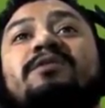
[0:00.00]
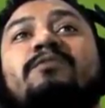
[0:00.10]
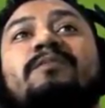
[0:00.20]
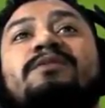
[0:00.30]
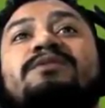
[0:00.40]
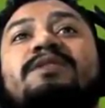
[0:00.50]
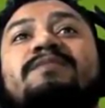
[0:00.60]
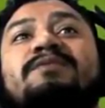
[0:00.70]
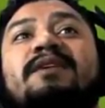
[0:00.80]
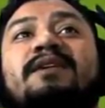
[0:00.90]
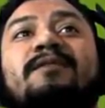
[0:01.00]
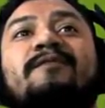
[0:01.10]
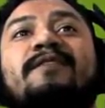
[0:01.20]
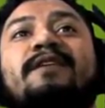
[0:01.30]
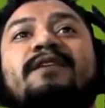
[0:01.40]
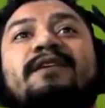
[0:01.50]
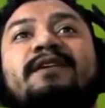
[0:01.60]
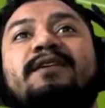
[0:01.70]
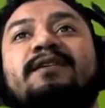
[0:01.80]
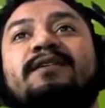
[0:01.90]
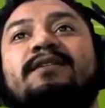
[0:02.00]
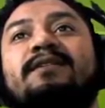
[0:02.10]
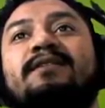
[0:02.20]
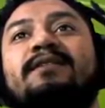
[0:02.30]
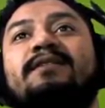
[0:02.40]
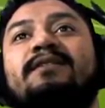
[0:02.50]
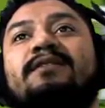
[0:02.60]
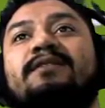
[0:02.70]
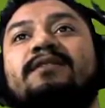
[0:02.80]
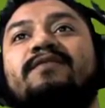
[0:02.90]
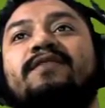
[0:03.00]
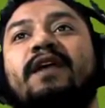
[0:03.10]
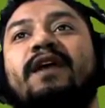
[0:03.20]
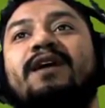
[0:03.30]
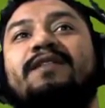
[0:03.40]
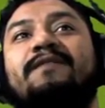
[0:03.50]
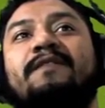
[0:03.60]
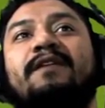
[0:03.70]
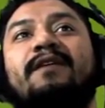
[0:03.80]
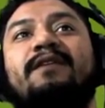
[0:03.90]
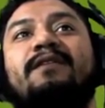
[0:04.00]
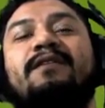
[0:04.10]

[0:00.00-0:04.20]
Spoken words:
women's team is taking over then, huh? They got the fucking...